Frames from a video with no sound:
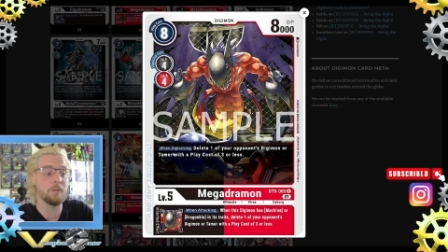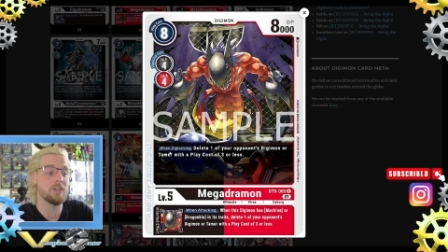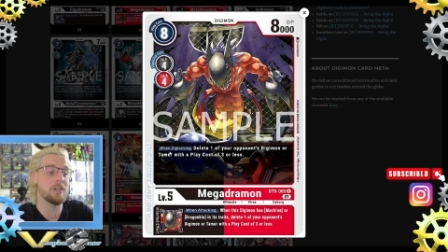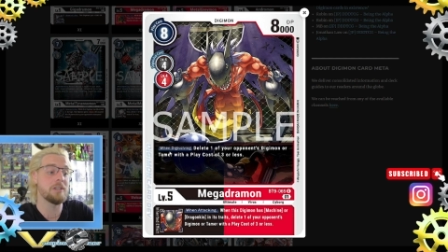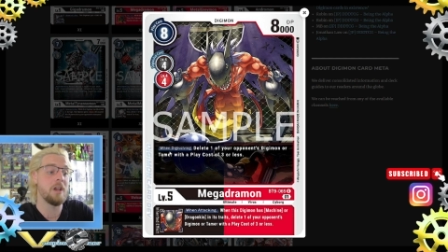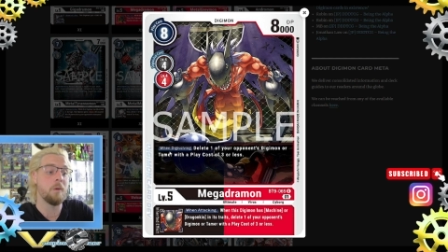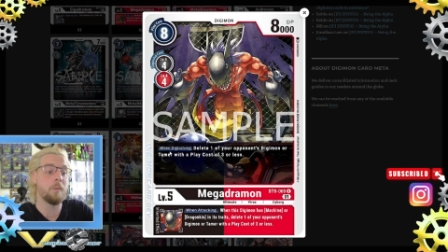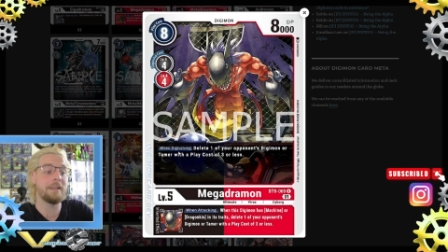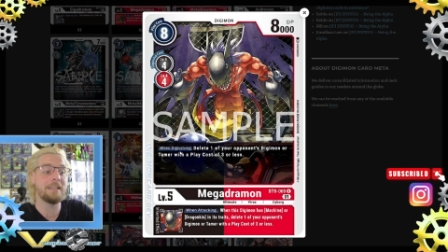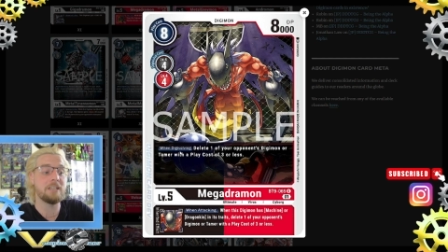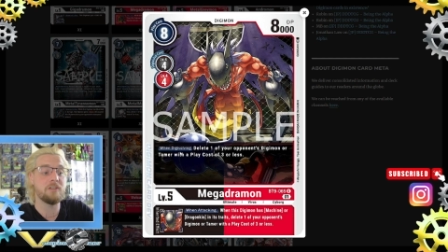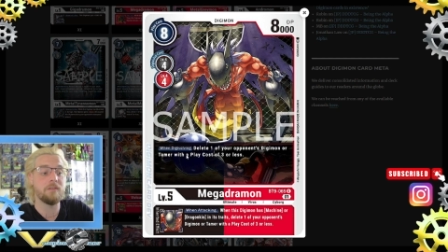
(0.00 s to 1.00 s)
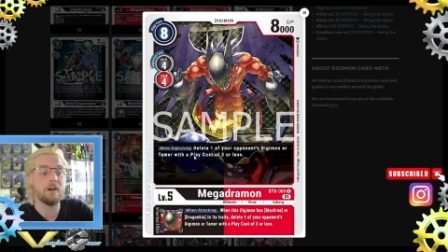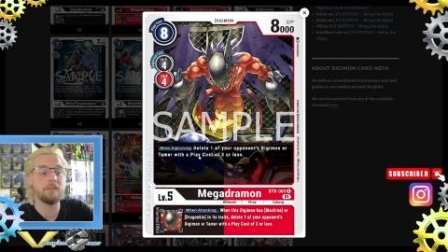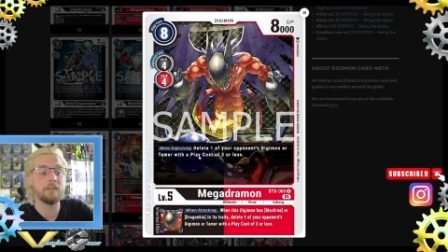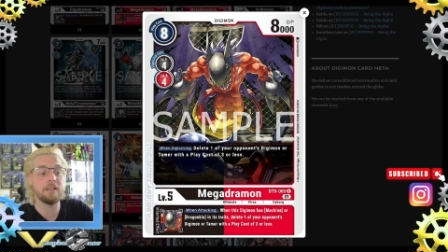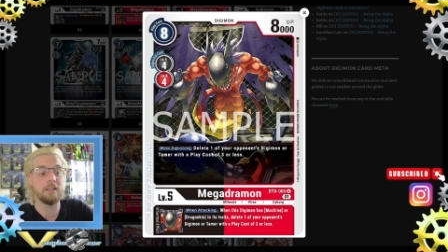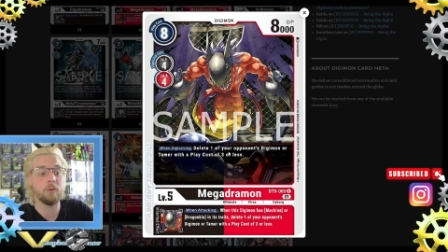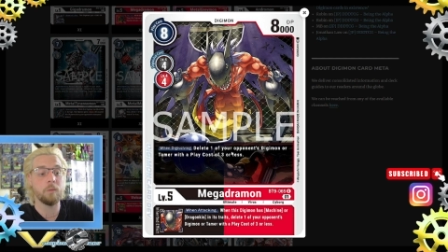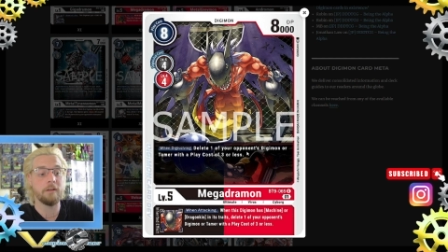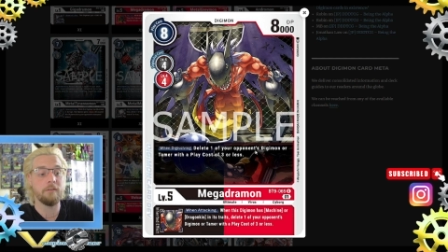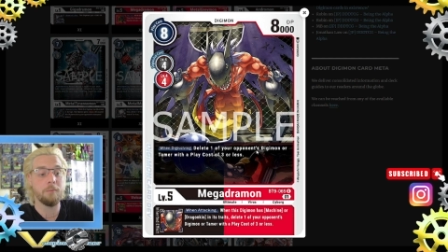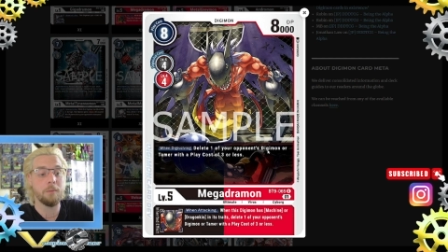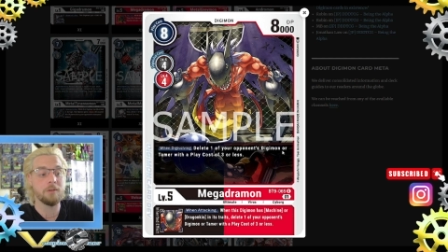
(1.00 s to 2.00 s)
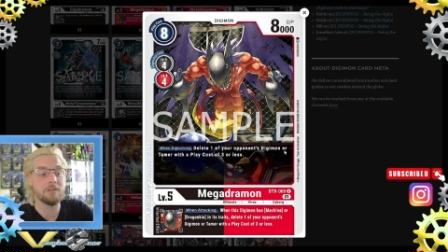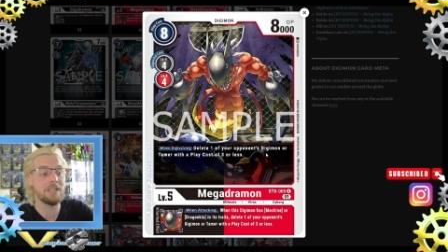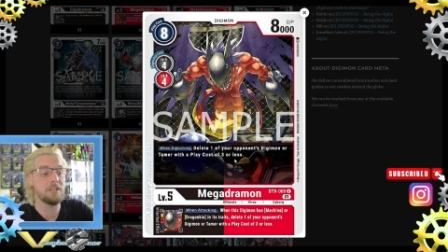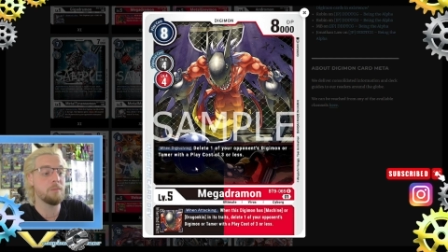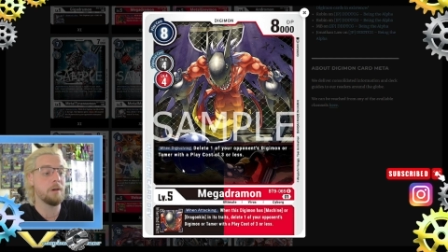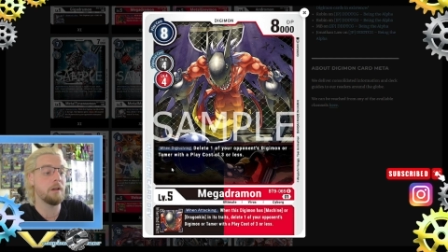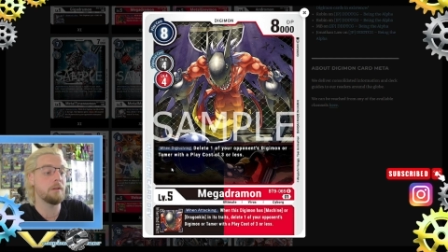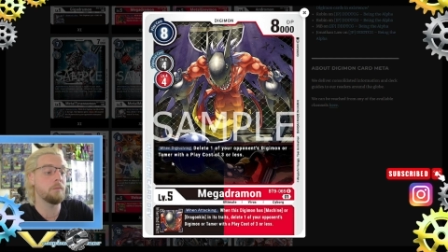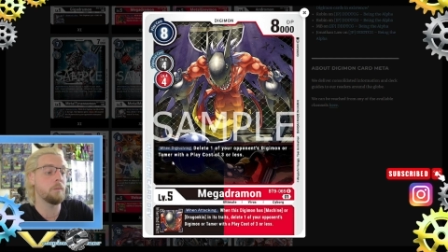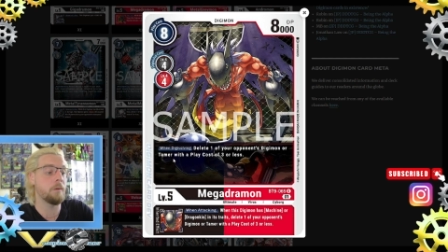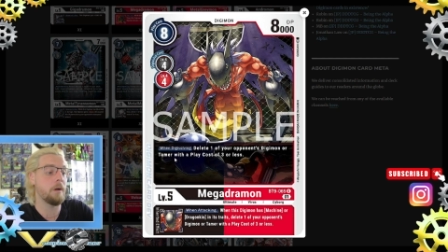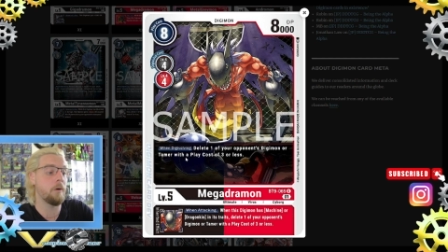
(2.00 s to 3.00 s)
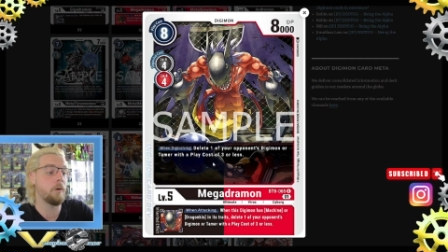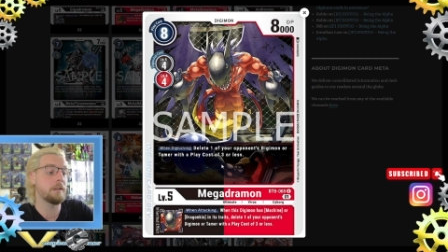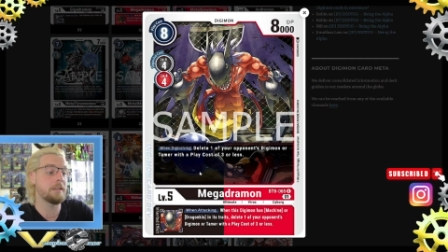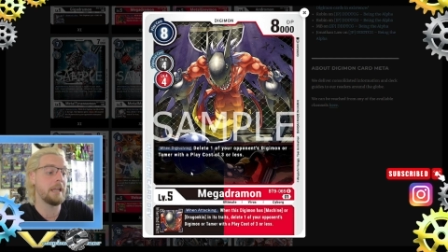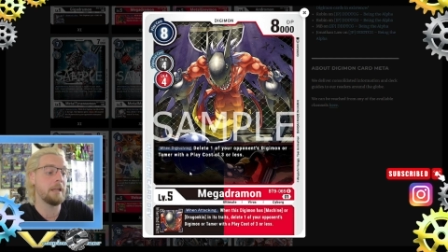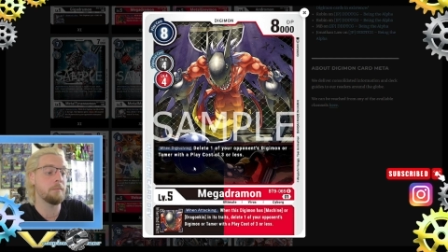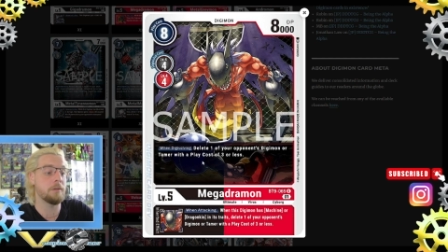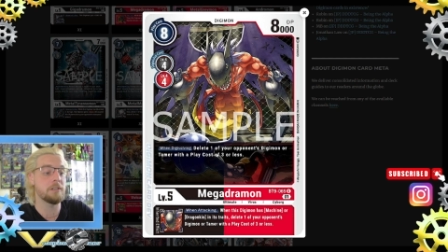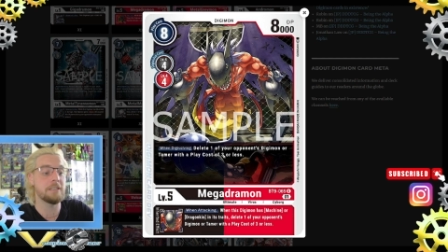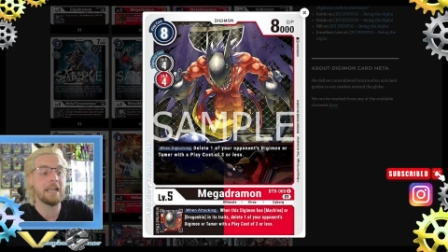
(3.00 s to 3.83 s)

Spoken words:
which is when Digivolving, delete one of your opponent's Digimon or Tamers,